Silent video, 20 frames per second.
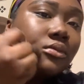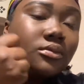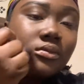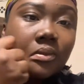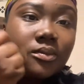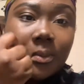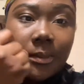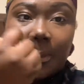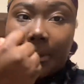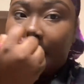
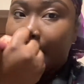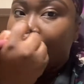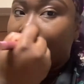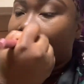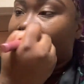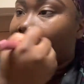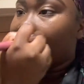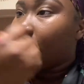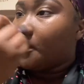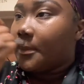barking in the
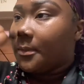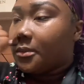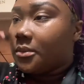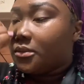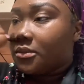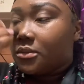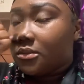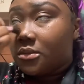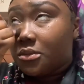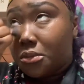
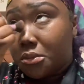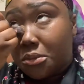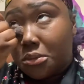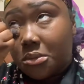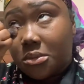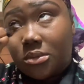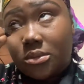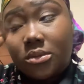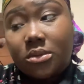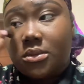background. He
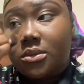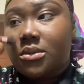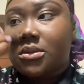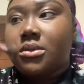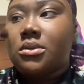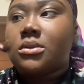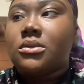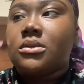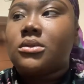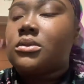is
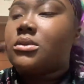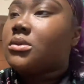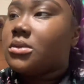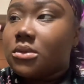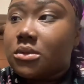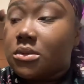literally going